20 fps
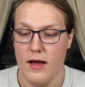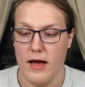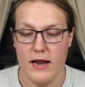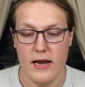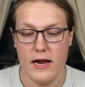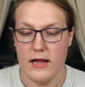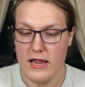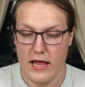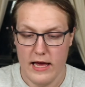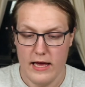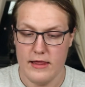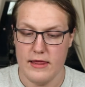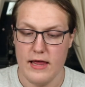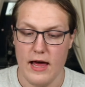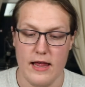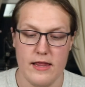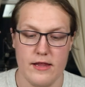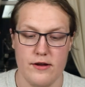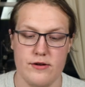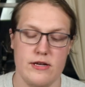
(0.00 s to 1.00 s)
And I like
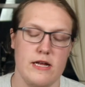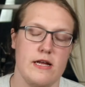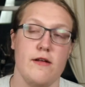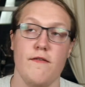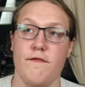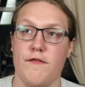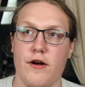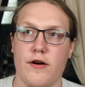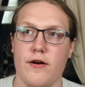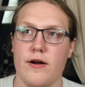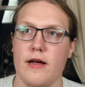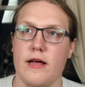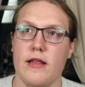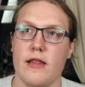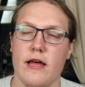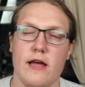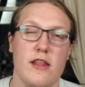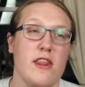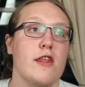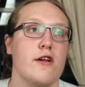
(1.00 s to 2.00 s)
that. There's like
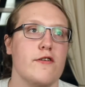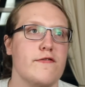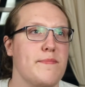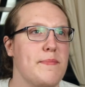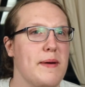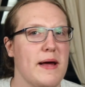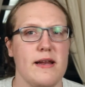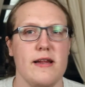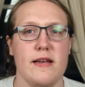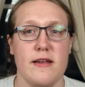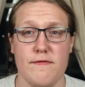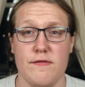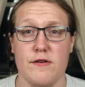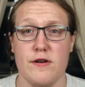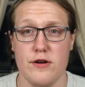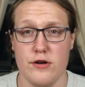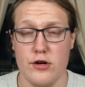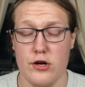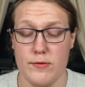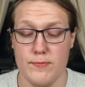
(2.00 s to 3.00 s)
there's many
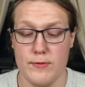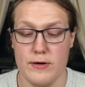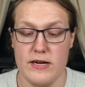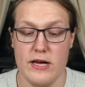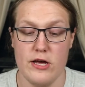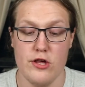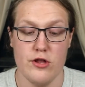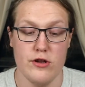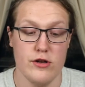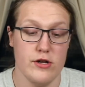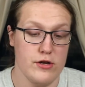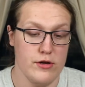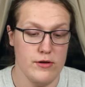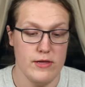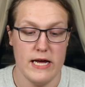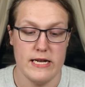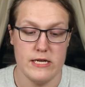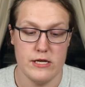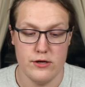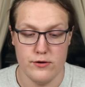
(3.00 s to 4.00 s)
different interpretations to
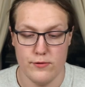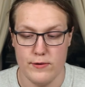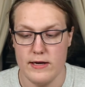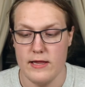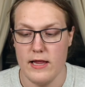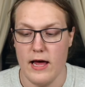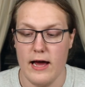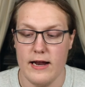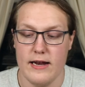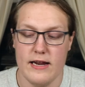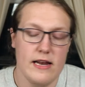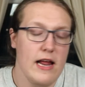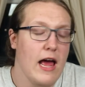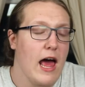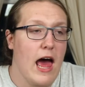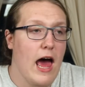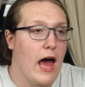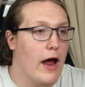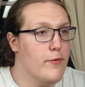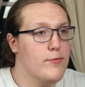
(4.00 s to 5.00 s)
that storyline, and
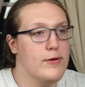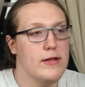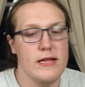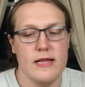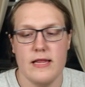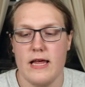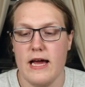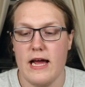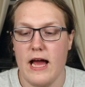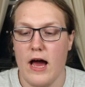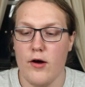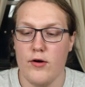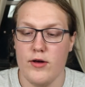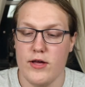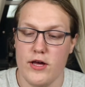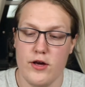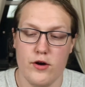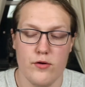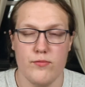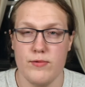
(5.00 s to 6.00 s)
I really like how you
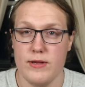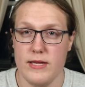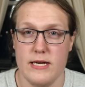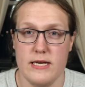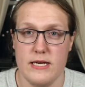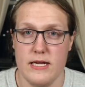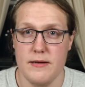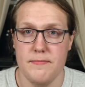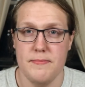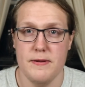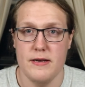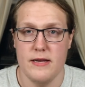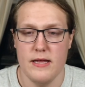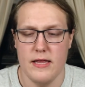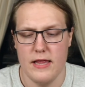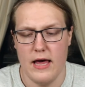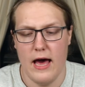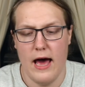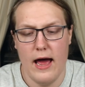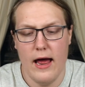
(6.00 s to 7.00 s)
can go really deep into
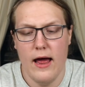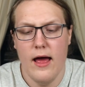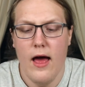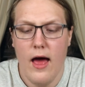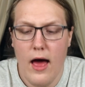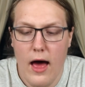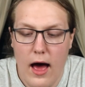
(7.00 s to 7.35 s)
that.